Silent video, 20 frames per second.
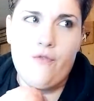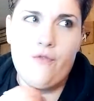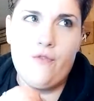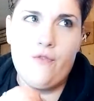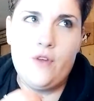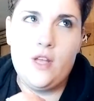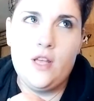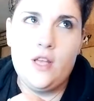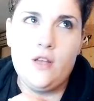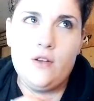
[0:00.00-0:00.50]

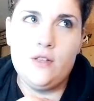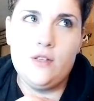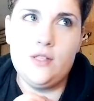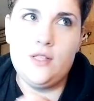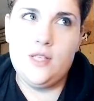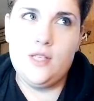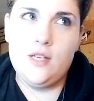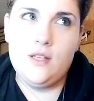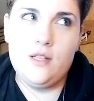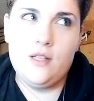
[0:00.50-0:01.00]
freaking on
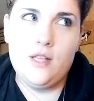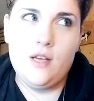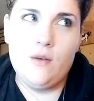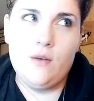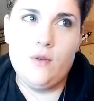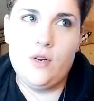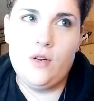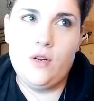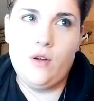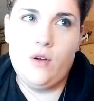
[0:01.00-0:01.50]
sale now
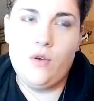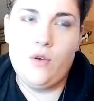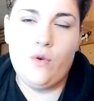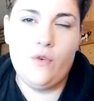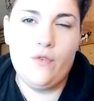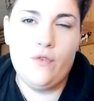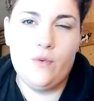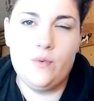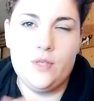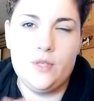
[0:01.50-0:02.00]
or not, or
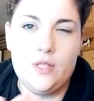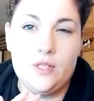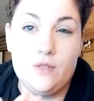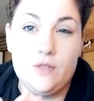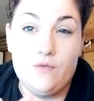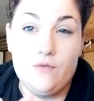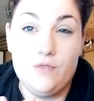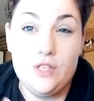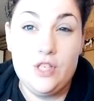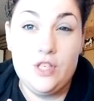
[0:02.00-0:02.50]
if it was the
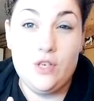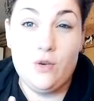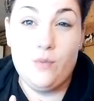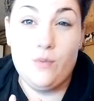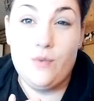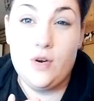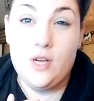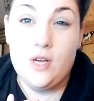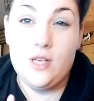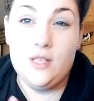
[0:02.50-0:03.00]
original
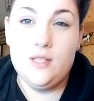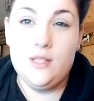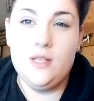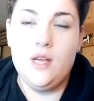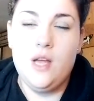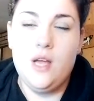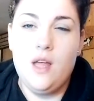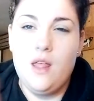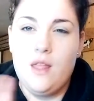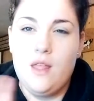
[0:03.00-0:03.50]
price.
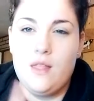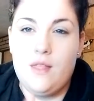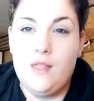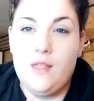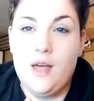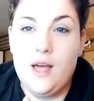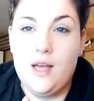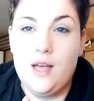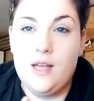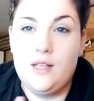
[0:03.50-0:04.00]

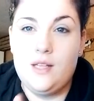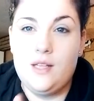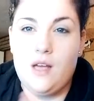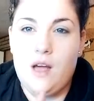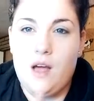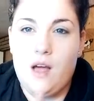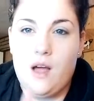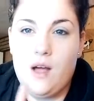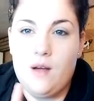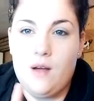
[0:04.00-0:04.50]
That
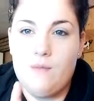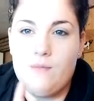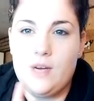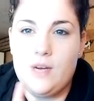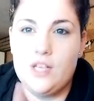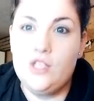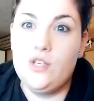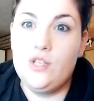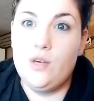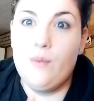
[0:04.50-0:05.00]
um, I
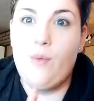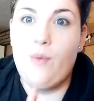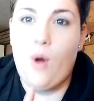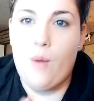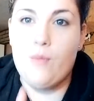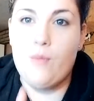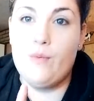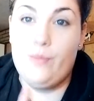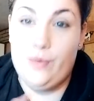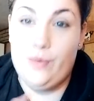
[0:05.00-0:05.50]
should have
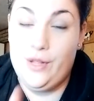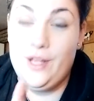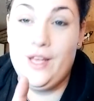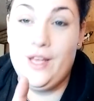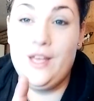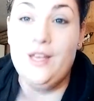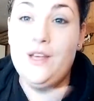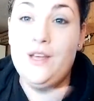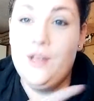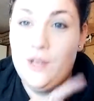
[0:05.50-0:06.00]

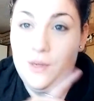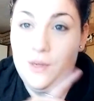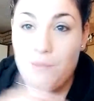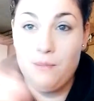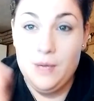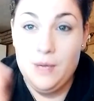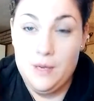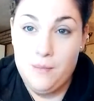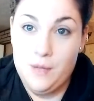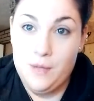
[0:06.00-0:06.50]
probably
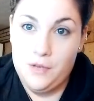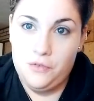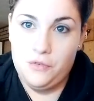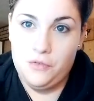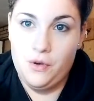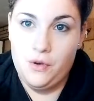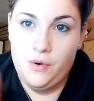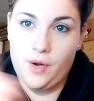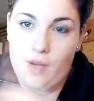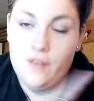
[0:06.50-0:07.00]
made a mental
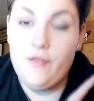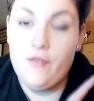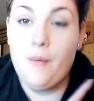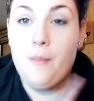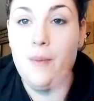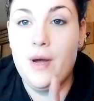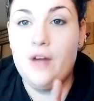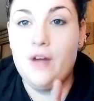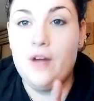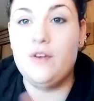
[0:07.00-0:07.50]
note of,
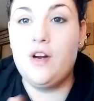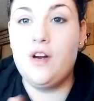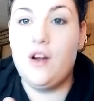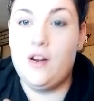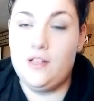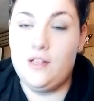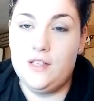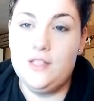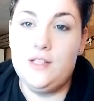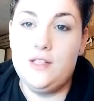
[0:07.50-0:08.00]
but
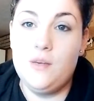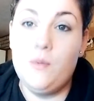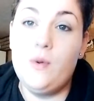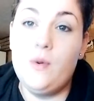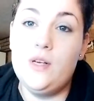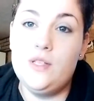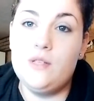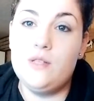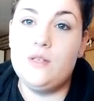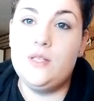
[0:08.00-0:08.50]
regardless, it
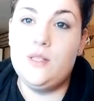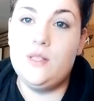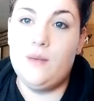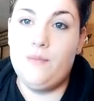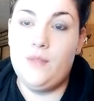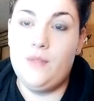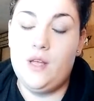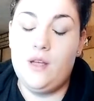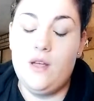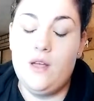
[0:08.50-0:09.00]
was through
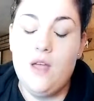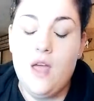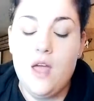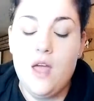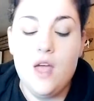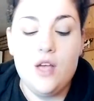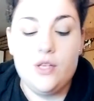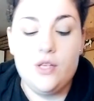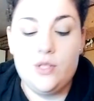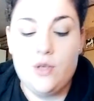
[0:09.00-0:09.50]
something.
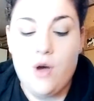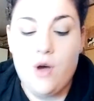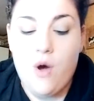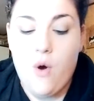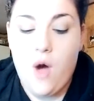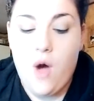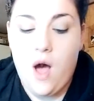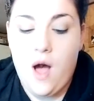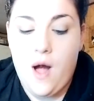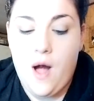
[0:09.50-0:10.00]

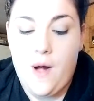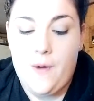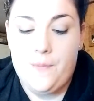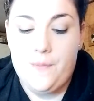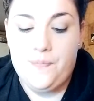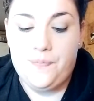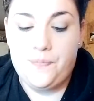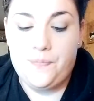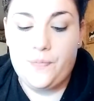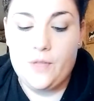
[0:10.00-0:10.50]
So
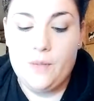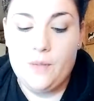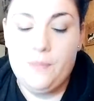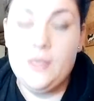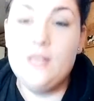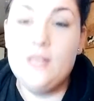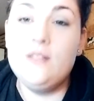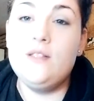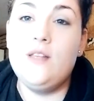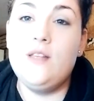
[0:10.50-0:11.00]
um,
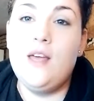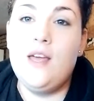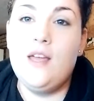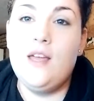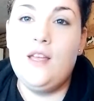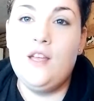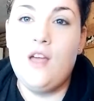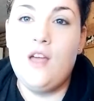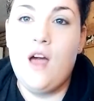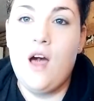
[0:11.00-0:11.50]
being that
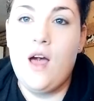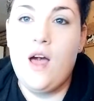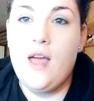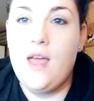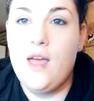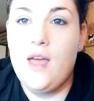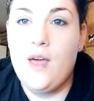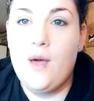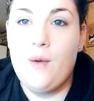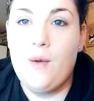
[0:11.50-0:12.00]
I
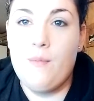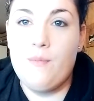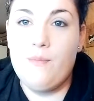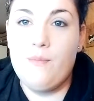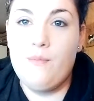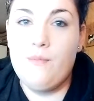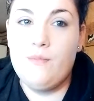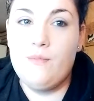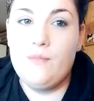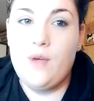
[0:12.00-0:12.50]

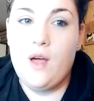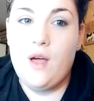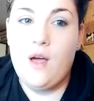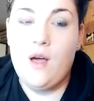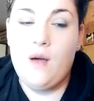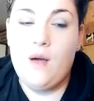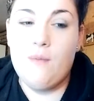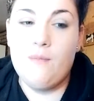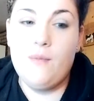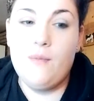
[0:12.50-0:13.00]
am
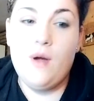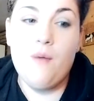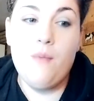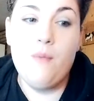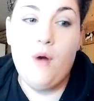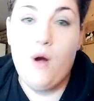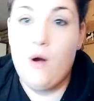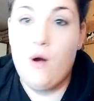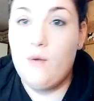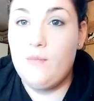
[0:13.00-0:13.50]
um, a
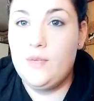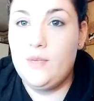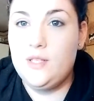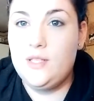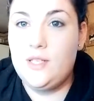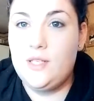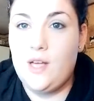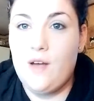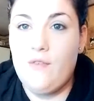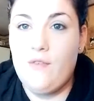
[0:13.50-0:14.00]
mom and
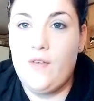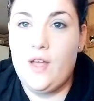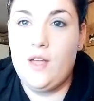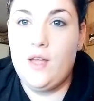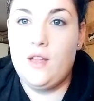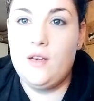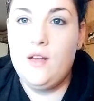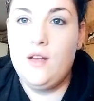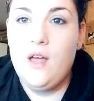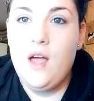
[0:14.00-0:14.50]
stuff,
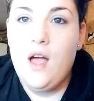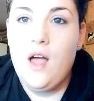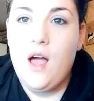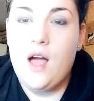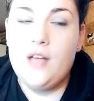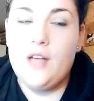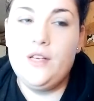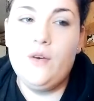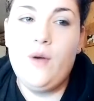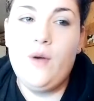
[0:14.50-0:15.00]
and
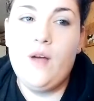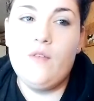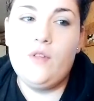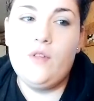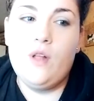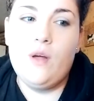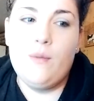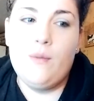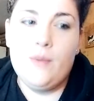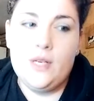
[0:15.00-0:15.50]
I don't have a
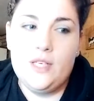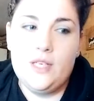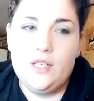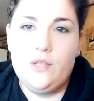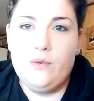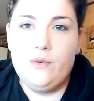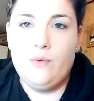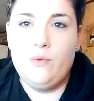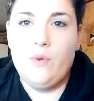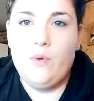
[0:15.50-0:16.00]
lot of money
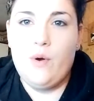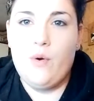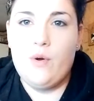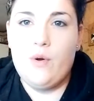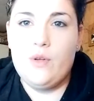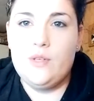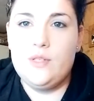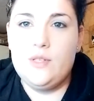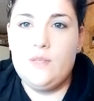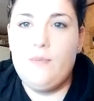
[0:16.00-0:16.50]
to
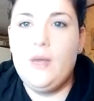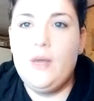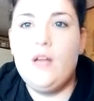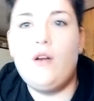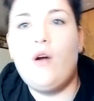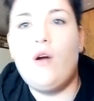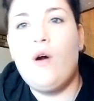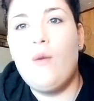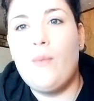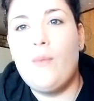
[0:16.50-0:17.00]
spend
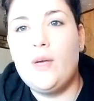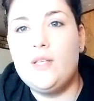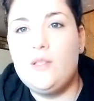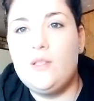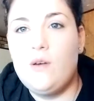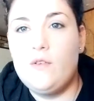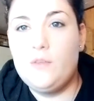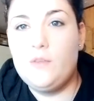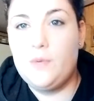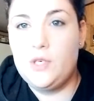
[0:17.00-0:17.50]
on
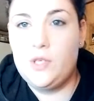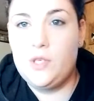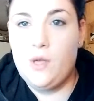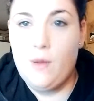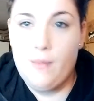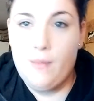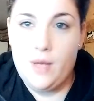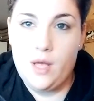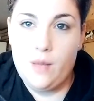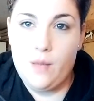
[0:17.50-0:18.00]
myself, especially on
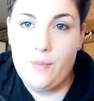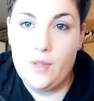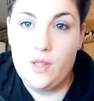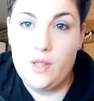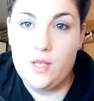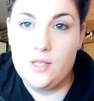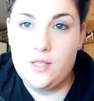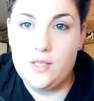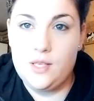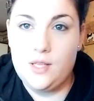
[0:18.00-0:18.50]
makeup and
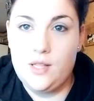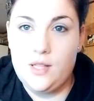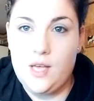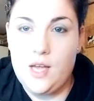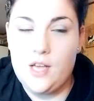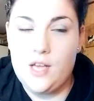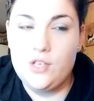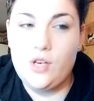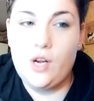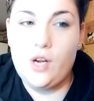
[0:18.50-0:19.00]
things like that,
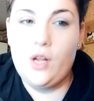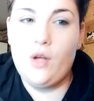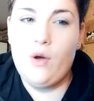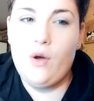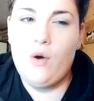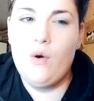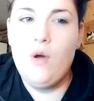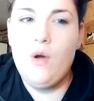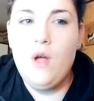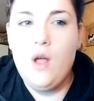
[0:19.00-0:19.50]
I try to
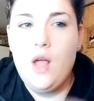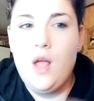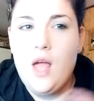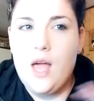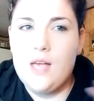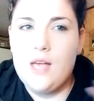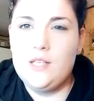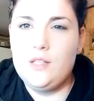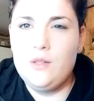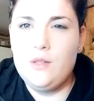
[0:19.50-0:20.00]
go
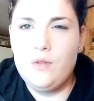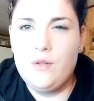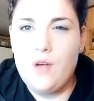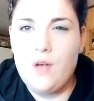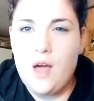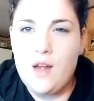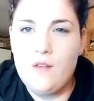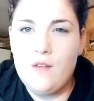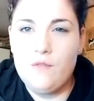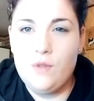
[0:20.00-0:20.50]
as
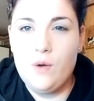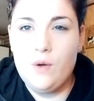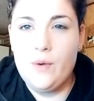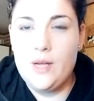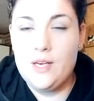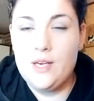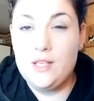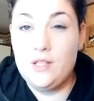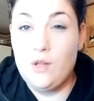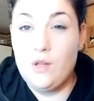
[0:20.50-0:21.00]
kind of low
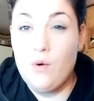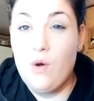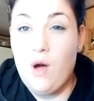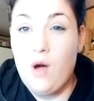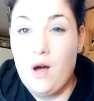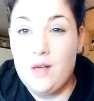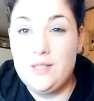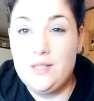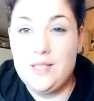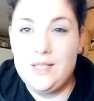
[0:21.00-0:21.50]
in and low
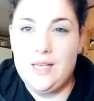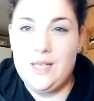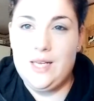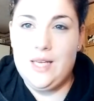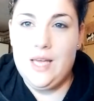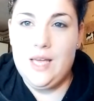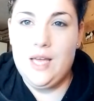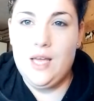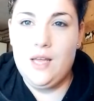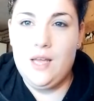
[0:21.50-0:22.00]
cost as I
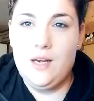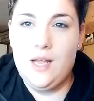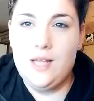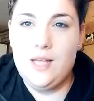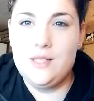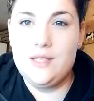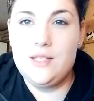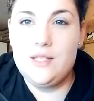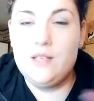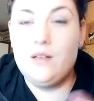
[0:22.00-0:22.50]
can
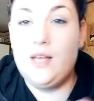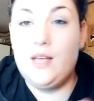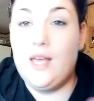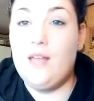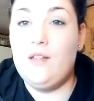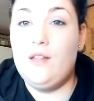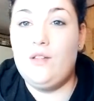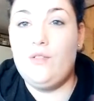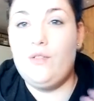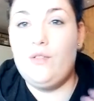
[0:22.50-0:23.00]
and still
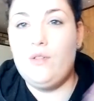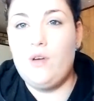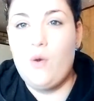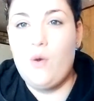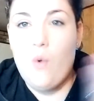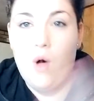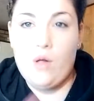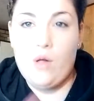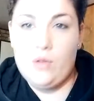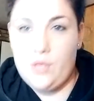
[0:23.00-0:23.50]
get the
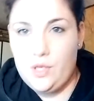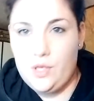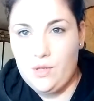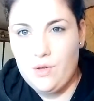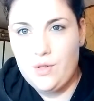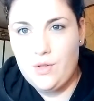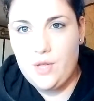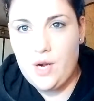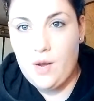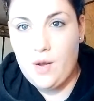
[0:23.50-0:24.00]
quality
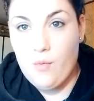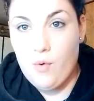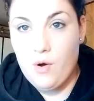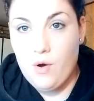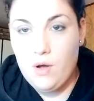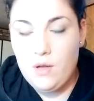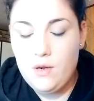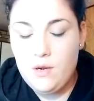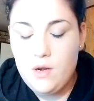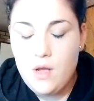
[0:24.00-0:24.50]
look that I
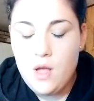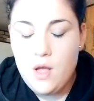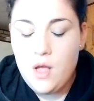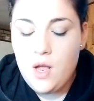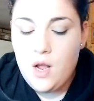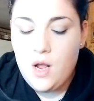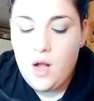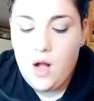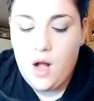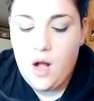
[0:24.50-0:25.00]
want.
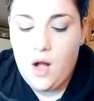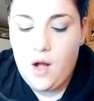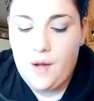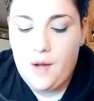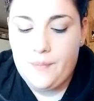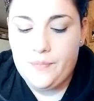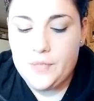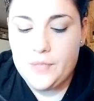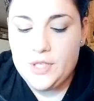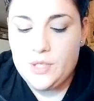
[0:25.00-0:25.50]

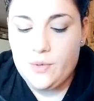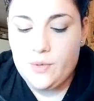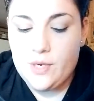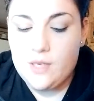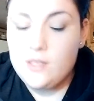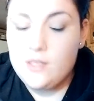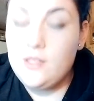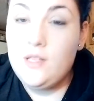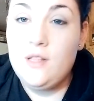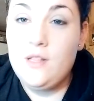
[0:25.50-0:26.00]
Um, so when I
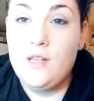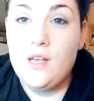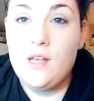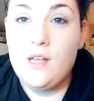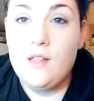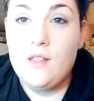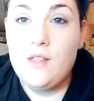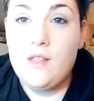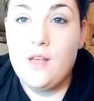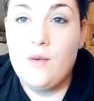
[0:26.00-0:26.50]
seen
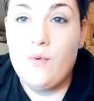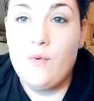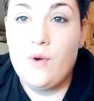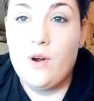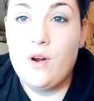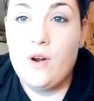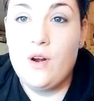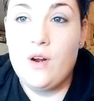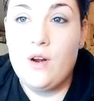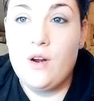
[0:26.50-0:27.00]
that they
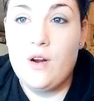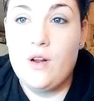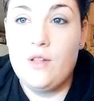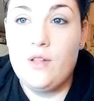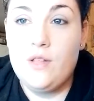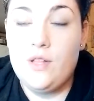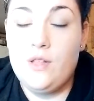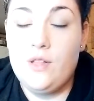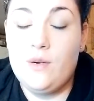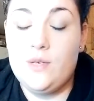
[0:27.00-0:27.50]
were
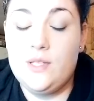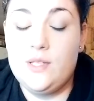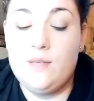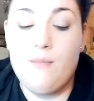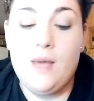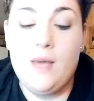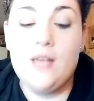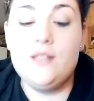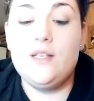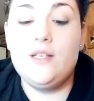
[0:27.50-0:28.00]
that there were some
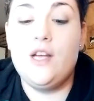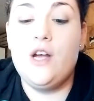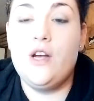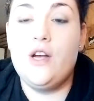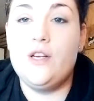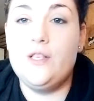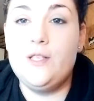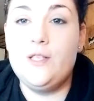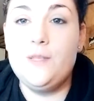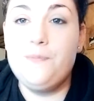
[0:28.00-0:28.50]

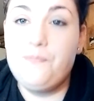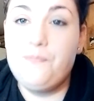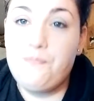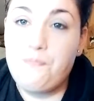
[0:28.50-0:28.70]
mascaras